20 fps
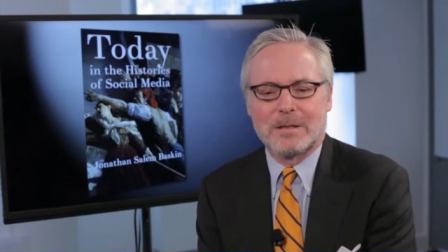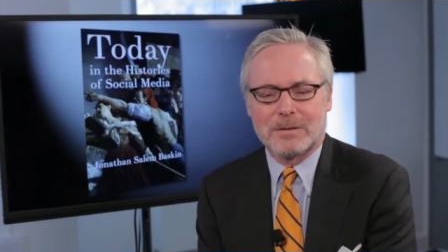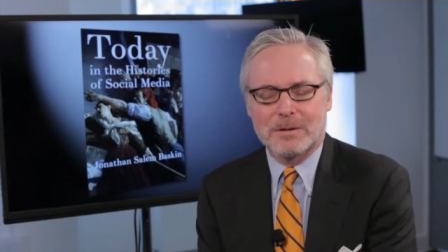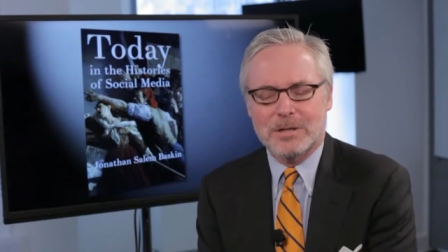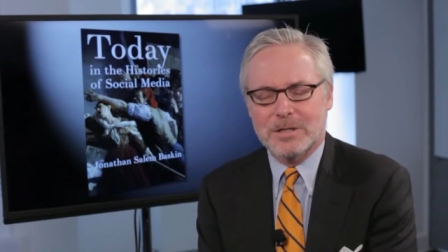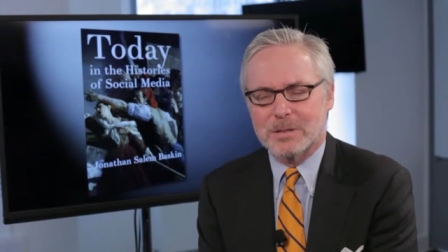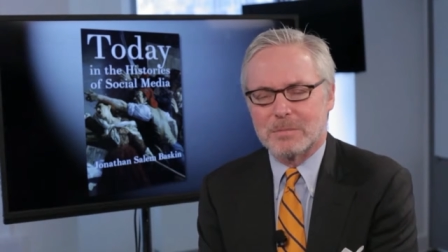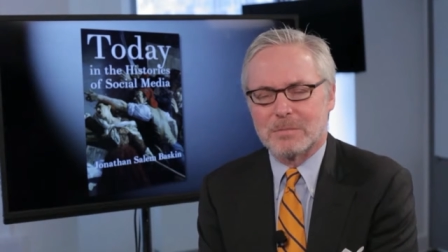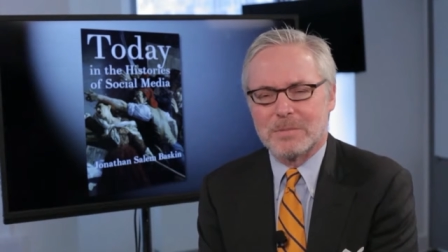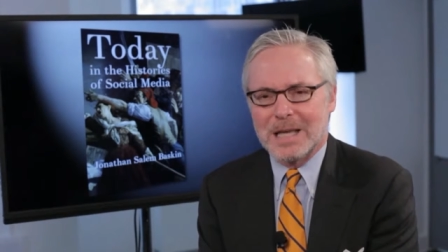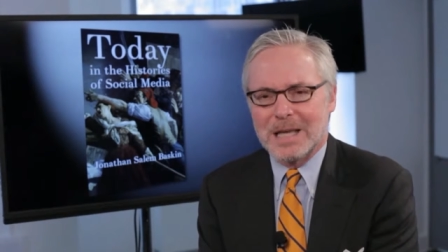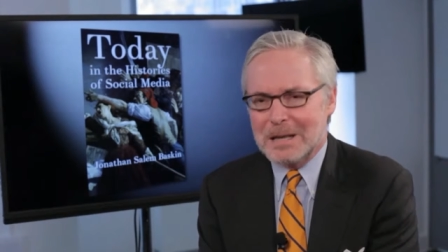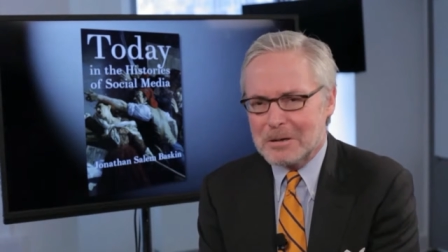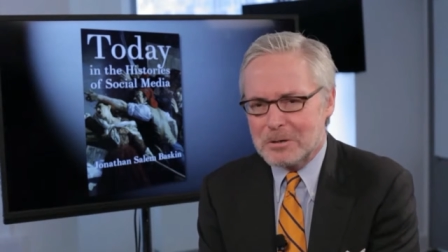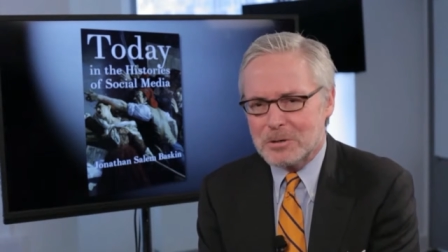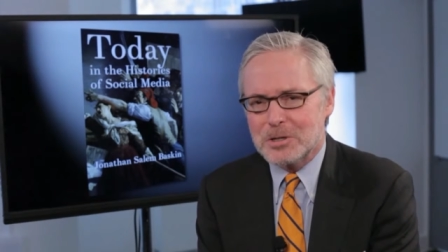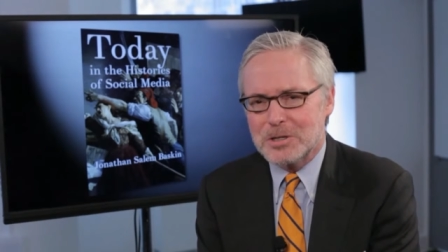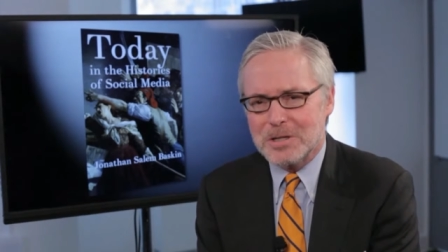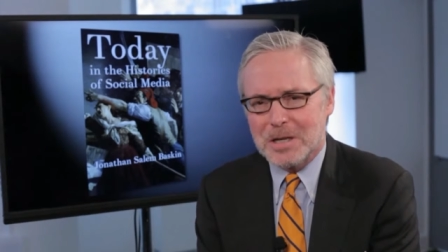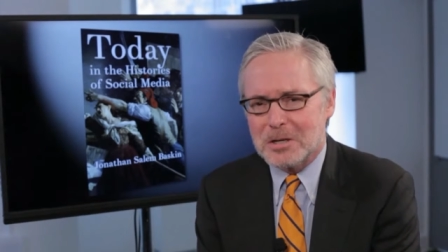there's some
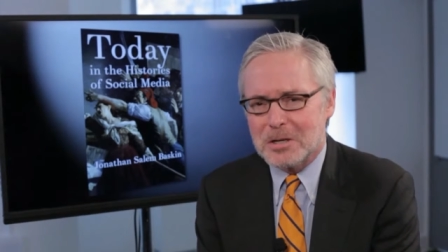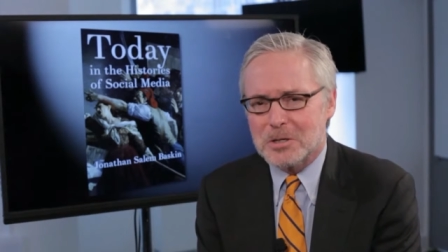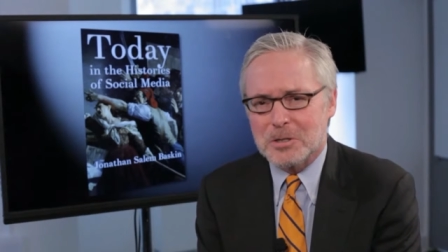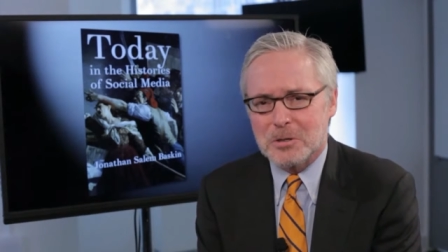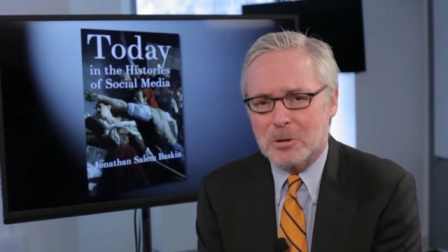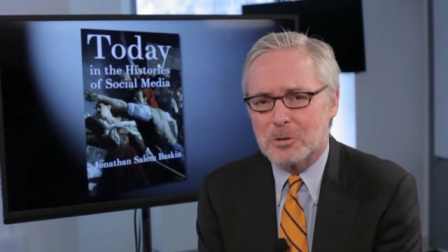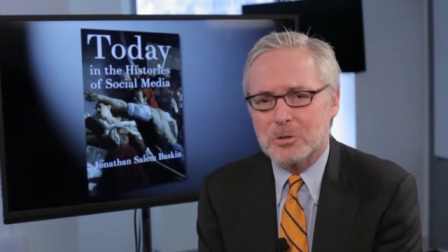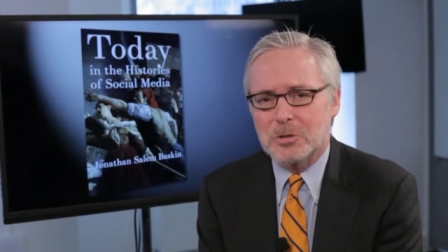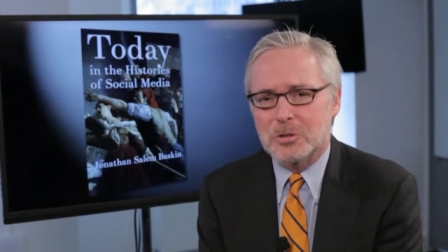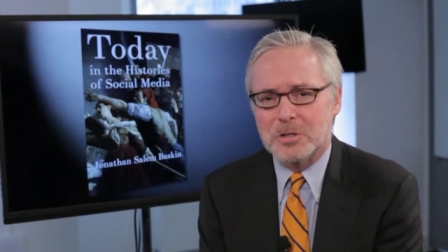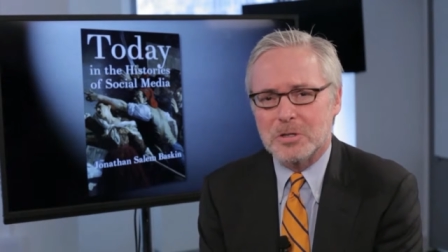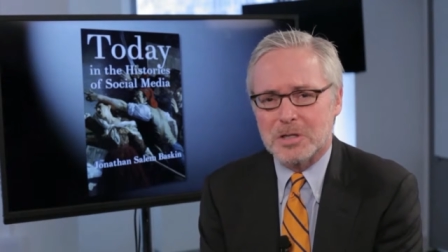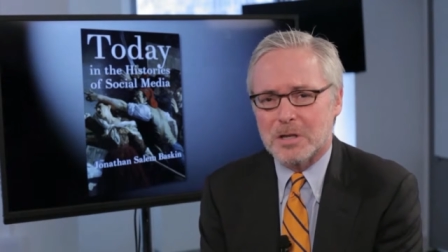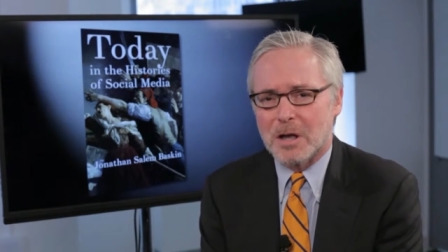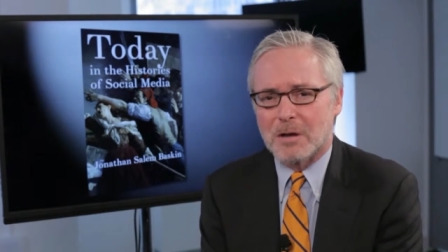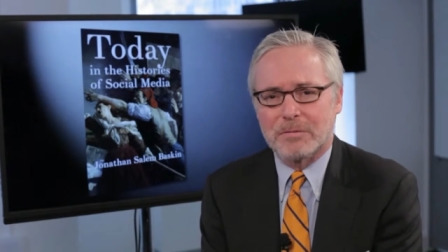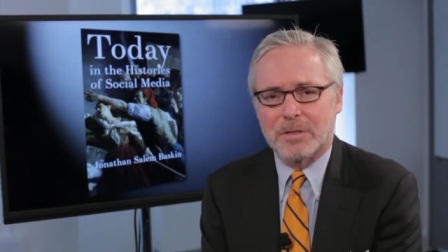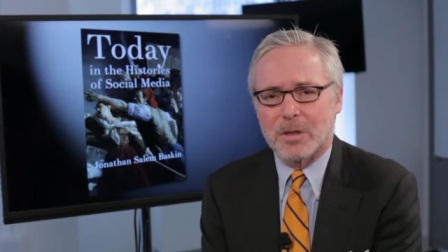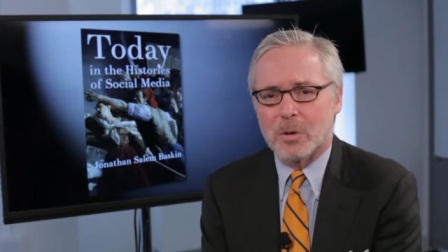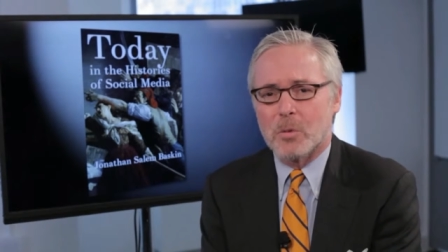interesting social
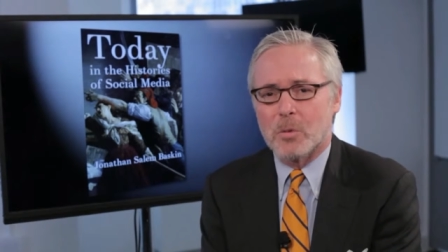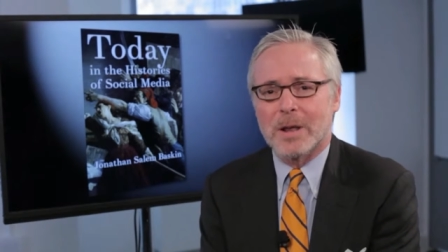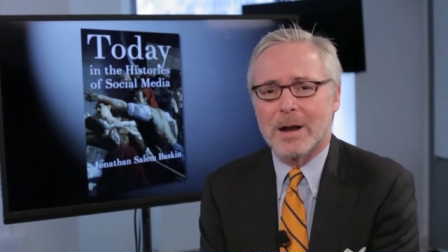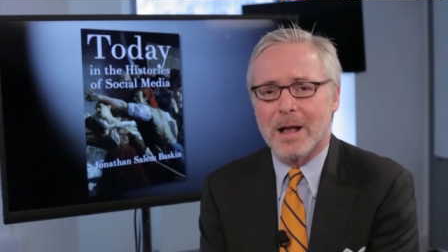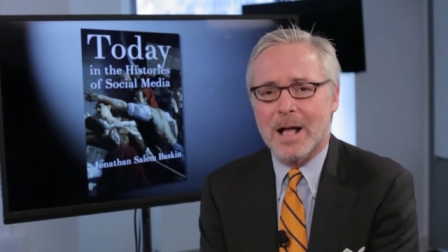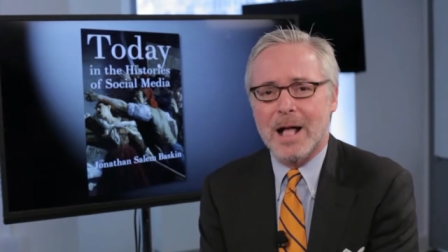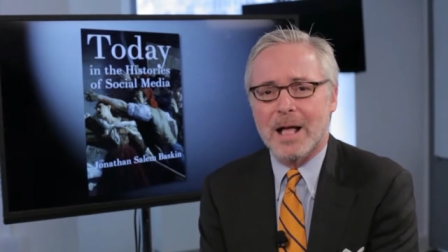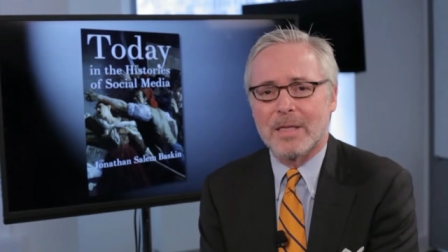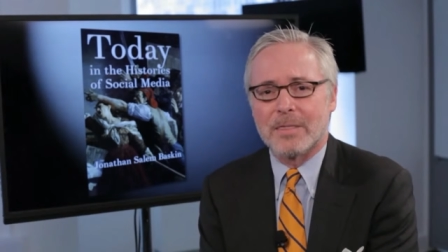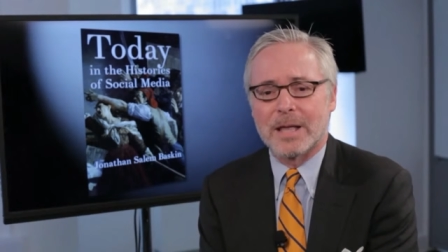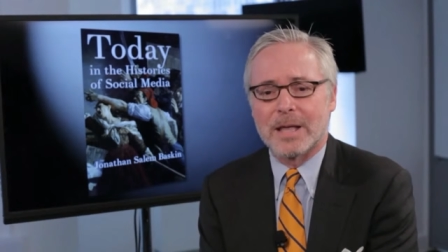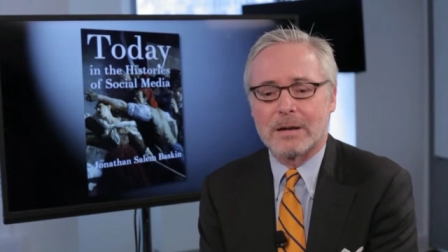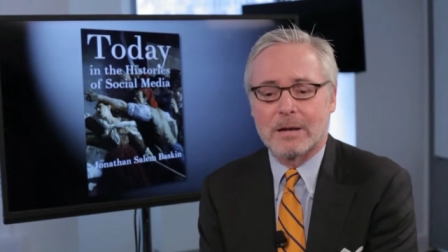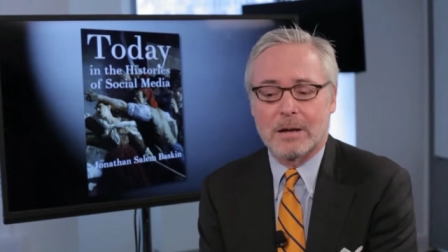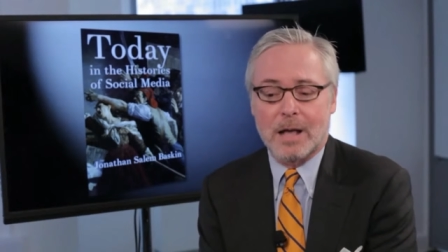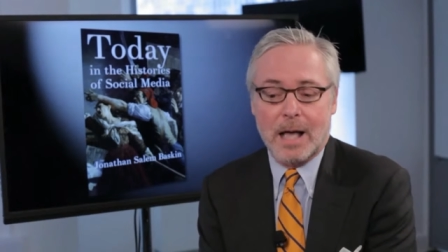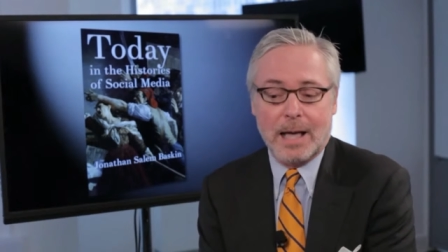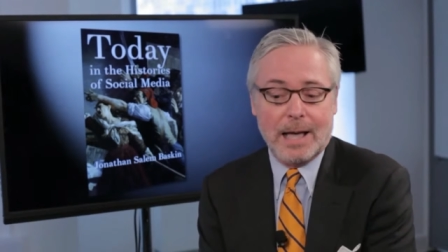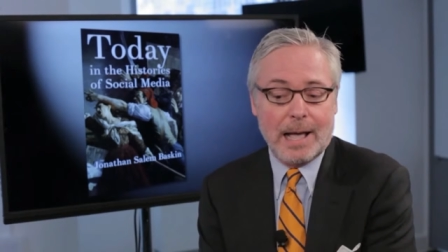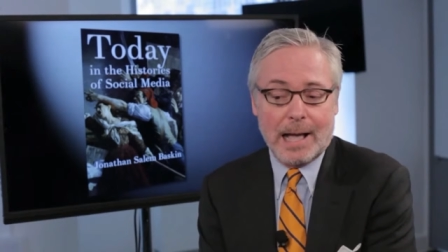stuff that went on that
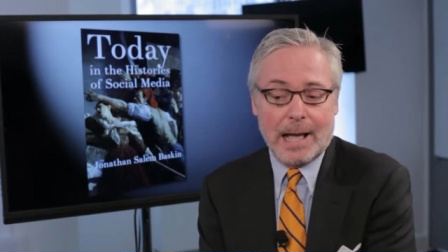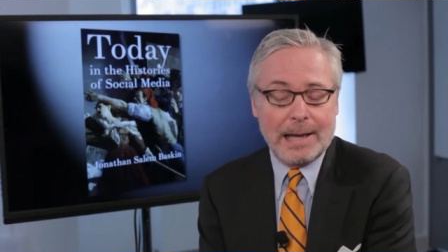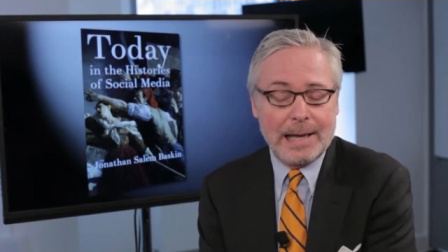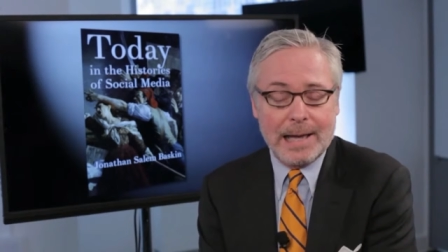I,